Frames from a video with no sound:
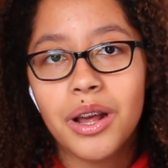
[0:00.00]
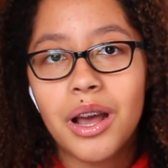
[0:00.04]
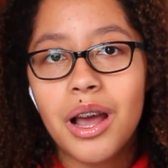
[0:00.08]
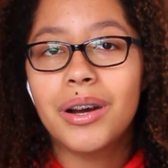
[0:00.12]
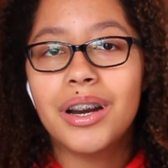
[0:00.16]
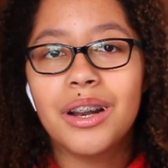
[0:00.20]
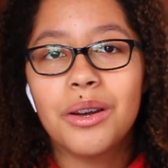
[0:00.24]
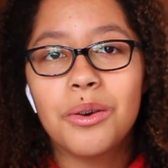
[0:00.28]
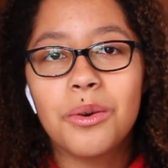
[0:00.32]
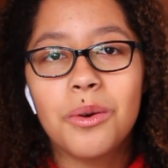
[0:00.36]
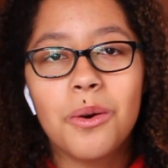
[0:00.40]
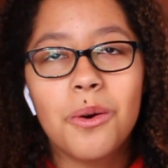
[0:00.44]

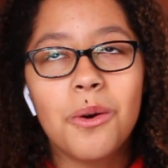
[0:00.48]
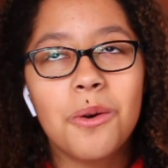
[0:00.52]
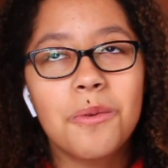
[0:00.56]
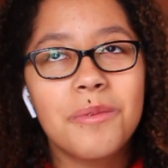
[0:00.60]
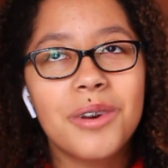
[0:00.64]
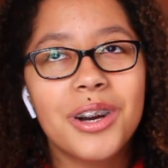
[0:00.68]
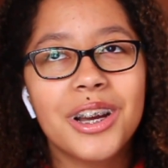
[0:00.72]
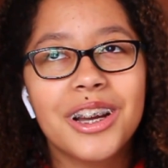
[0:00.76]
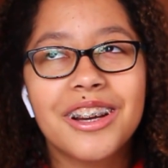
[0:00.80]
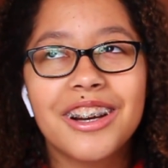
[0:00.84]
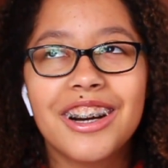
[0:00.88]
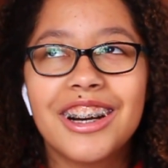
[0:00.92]
But oh
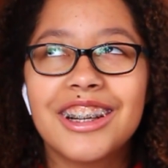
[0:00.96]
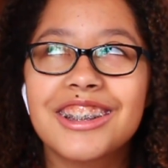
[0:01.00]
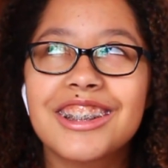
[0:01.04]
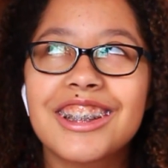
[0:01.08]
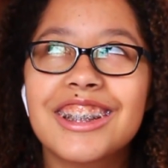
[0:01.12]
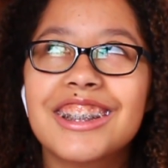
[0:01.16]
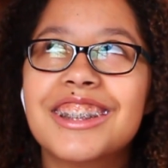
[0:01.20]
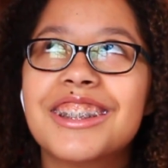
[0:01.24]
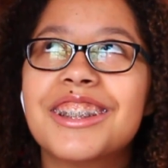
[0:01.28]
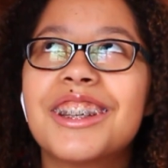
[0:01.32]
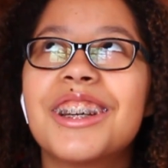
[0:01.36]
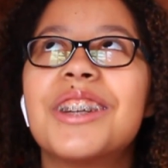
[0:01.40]
my gosh,
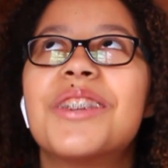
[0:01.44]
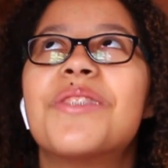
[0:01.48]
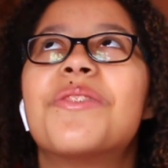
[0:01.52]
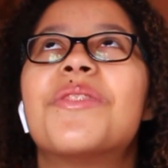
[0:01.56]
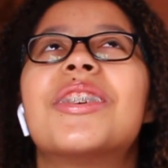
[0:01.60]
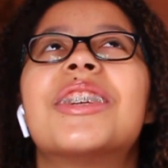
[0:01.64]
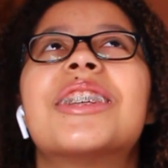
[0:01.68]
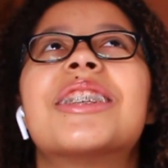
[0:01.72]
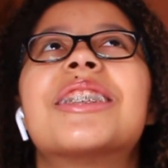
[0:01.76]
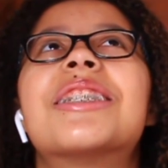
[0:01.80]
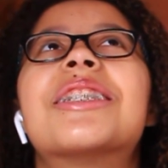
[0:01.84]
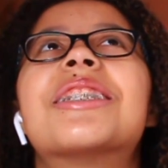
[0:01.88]
it's gonna
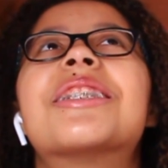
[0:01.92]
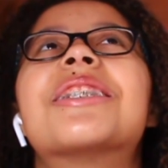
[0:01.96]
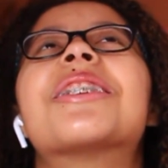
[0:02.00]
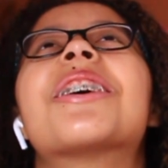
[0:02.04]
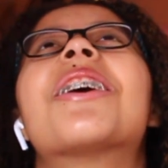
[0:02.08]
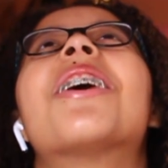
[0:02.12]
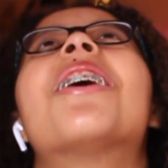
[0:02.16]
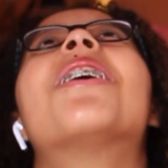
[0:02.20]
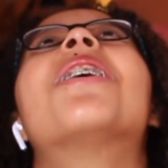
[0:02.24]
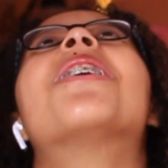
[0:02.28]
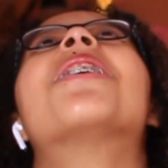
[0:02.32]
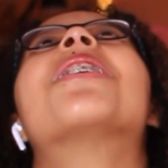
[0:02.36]
be
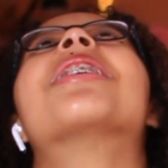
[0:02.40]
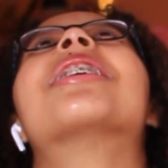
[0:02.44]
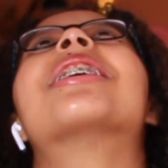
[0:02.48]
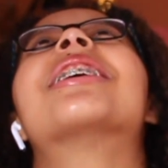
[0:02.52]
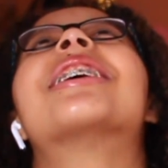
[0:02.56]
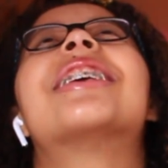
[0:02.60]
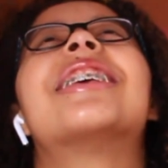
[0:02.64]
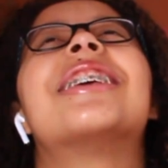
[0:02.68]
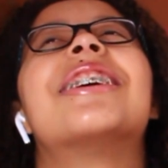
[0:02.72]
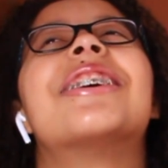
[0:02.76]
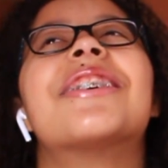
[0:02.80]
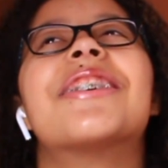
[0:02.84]
so
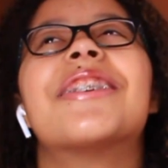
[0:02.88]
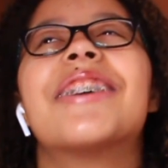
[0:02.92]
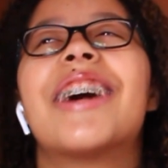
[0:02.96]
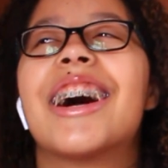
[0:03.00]
cute.